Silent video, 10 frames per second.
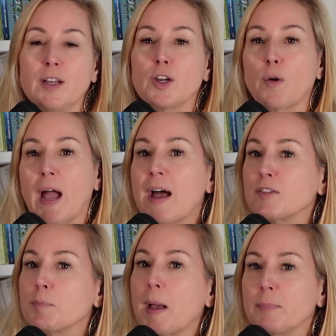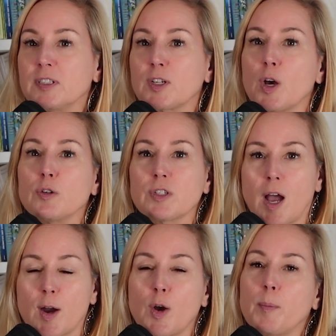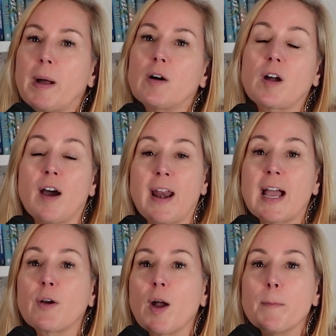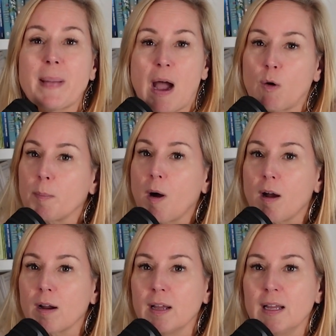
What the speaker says: Kraft, PepsiCo, Taco Bell, Conagra, Power Bar.